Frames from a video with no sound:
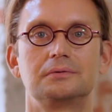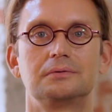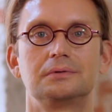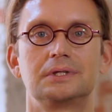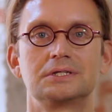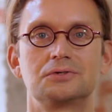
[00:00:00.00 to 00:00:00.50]

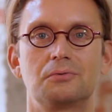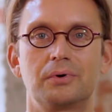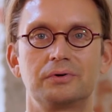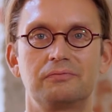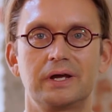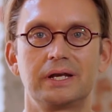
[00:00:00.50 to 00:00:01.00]
there's no
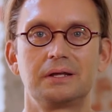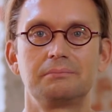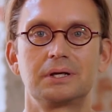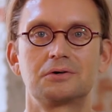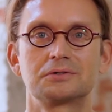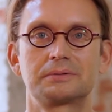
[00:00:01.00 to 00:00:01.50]
point waiting
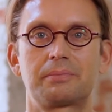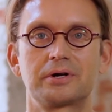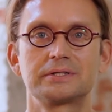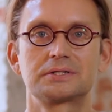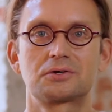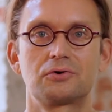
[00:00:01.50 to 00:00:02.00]
because the
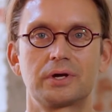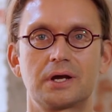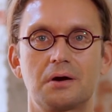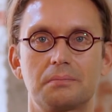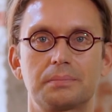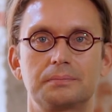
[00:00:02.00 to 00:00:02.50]
price is going
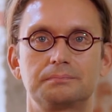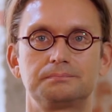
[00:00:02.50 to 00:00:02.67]
up.